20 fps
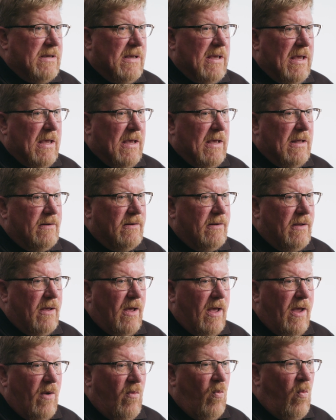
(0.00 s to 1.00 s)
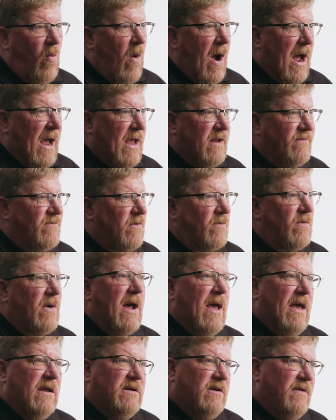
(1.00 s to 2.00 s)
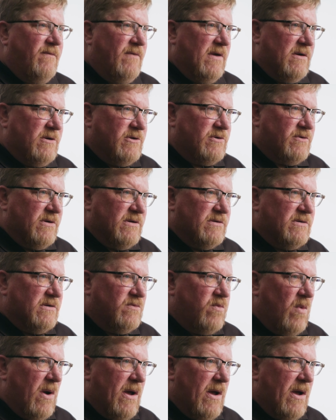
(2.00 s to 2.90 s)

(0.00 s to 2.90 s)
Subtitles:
and a wide variety of industries as